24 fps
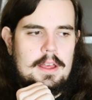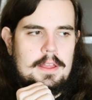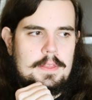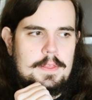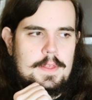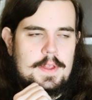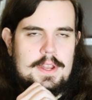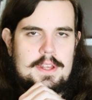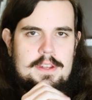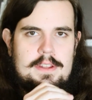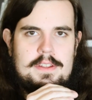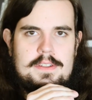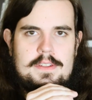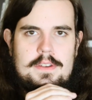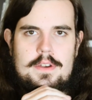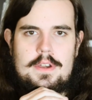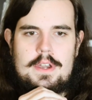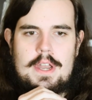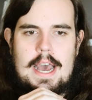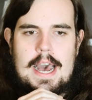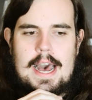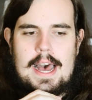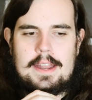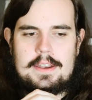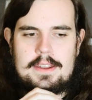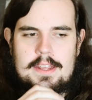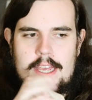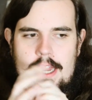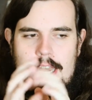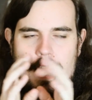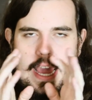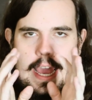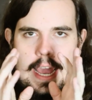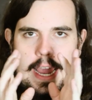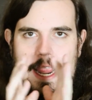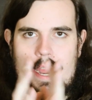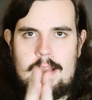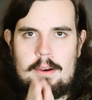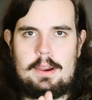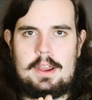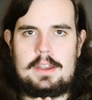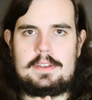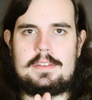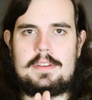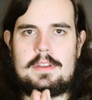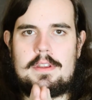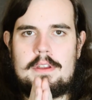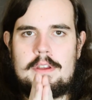that it is not
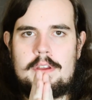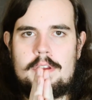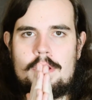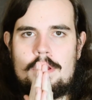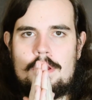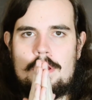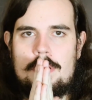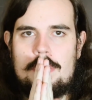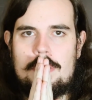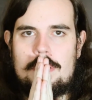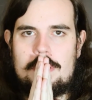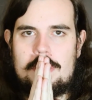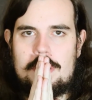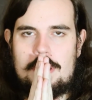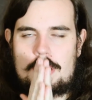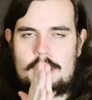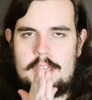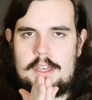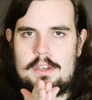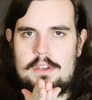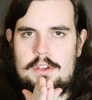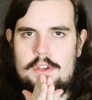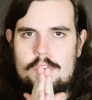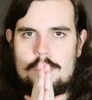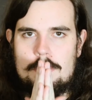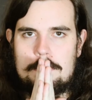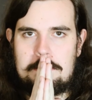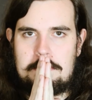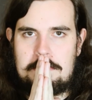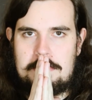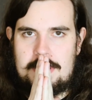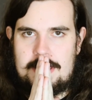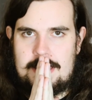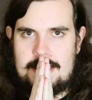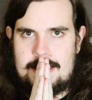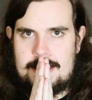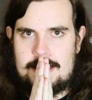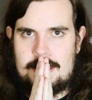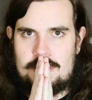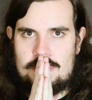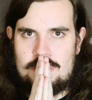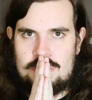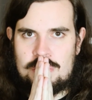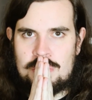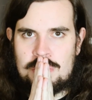inherent in your being.